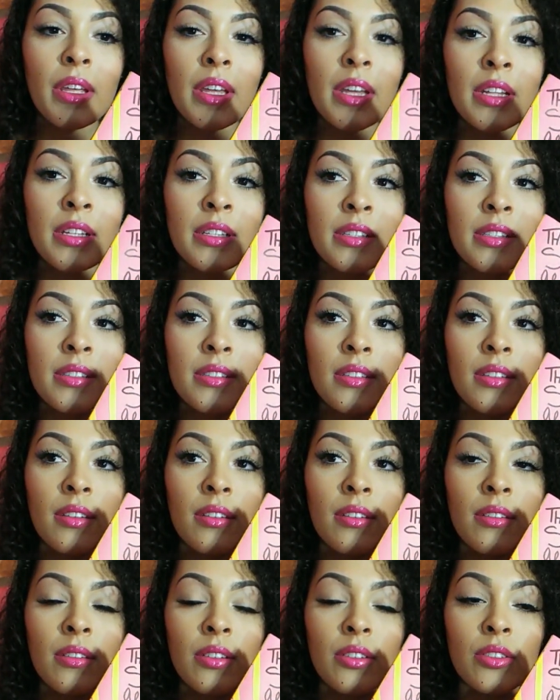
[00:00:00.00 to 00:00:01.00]
it's
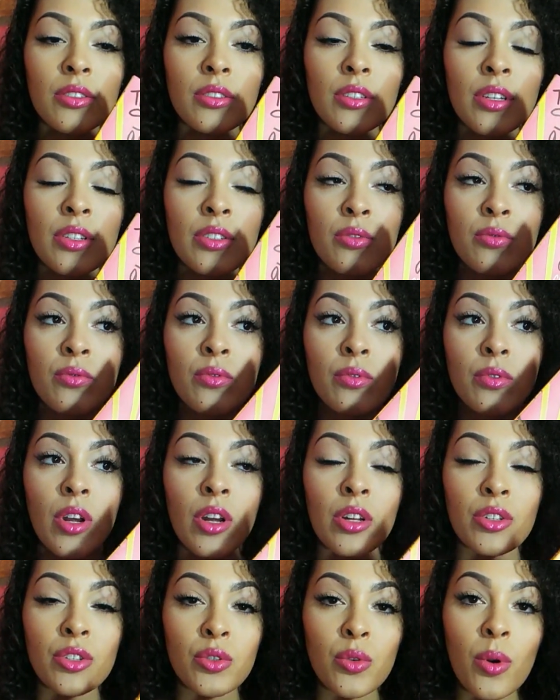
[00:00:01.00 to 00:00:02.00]
it's
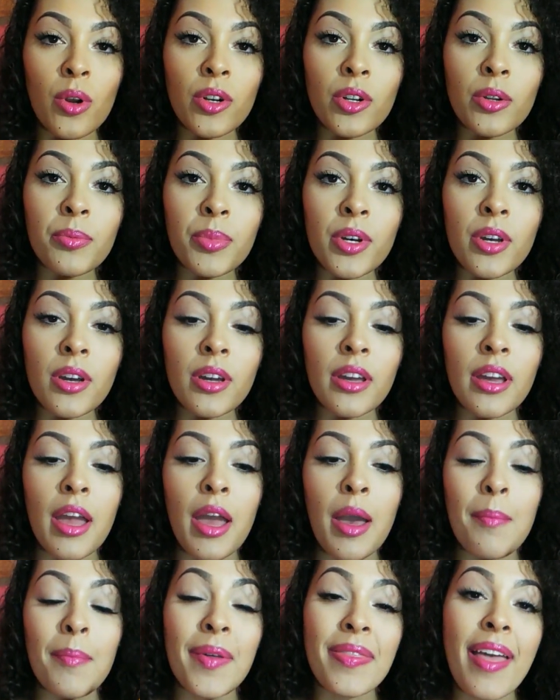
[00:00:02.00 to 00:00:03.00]
a shorter book,
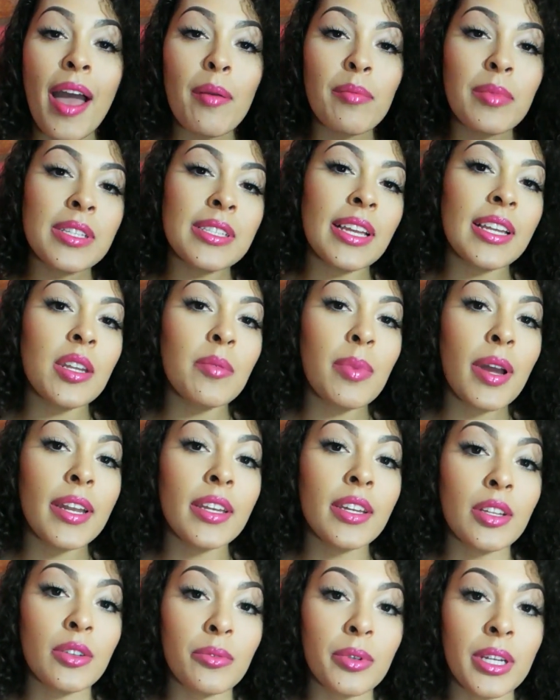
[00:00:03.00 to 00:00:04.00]
but that means anybody
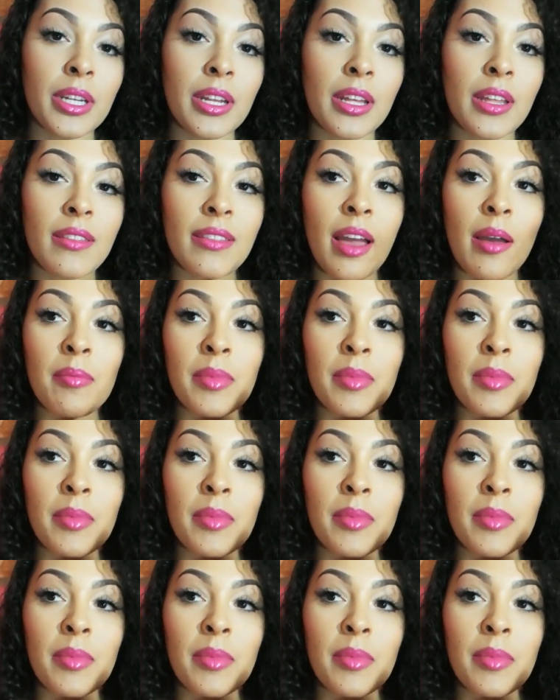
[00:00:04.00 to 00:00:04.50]
can read it. That